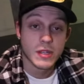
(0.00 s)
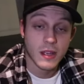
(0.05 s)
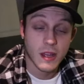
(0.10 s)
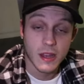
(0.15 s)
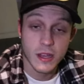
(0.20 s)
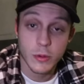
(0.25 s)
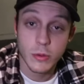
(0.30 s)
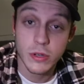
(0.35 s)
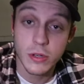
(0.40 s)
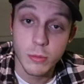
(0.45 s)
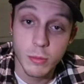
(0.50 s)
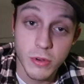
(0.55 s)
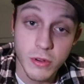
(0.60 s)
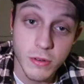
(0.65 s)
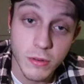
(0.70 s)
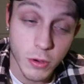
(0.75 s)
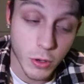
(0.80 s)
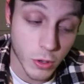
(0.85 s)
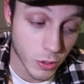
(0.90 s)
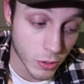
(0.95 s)
to anyone who
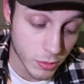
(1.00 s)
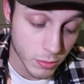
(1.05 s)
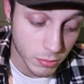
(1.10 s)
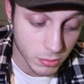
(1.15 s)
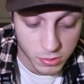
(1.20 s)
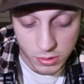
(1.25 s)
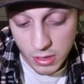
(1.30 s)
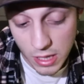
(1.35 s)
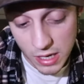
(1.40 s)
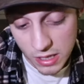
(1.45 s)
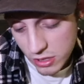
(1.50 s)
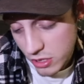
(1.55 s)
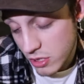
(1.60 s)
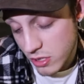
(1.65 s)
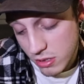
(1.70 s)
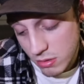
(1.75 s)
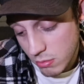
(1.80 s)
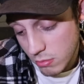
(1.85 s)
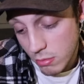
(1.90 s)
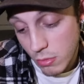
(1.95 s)
moves, or not
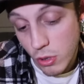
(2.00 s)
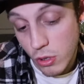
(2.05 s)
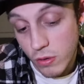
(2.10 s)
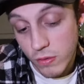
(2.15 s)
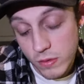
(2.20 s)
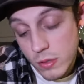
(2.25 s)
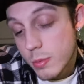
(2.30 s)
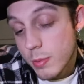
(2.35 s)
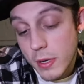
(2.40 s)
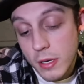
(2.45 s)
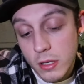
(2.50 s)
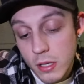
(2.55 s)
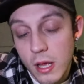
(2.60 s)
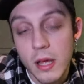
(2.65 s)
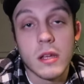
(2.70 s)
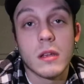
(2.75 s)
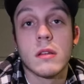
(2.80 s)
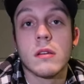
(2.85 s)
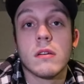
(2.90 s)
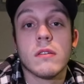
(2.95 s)
just moves, but
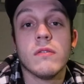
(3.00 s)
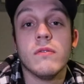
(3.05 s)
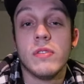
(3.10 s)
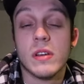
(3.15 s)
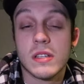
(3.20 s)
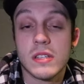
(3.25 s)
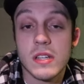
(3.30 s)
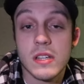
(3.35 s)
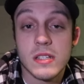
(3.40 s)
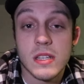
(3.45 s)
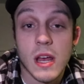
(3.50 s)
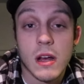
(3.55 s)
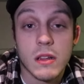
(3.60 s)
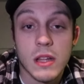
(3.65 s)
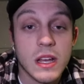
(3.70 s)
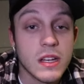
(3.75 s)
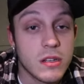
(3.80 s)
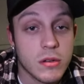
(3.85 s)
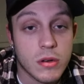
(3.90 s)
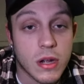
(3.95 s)
like visits
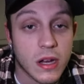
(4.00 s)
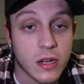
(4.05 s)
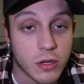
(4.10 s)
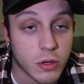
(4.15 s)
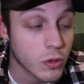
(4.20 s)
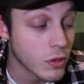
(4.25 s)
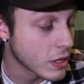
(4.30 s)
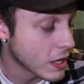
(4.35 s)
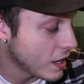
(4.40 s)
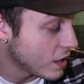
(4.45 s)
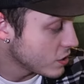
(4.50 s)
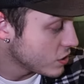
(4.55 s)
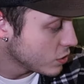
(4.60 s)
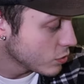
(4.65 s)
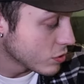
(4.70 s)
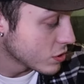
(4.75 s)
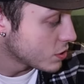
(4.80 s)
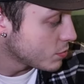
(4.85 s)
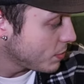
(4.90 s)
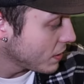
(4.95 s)
LA, do not DoorDash.
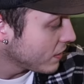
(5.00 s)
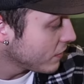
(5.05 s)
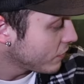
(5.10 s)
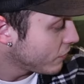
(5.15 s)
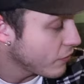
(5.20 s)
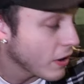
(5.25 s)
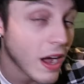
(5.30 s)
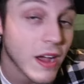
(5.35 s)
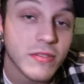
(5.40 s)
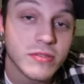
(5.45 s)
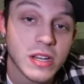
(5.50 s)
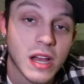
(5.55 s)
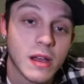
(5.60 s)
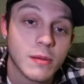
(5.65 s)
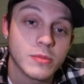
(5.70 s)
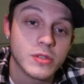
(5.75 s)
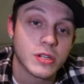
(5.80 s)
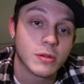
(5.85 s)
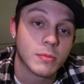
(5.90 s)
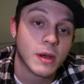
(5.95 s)
You will spend 5
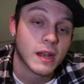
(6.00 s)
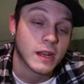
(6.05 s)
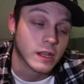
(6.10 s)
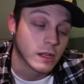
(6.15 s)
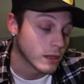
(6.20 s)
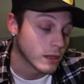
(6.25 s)
times your money.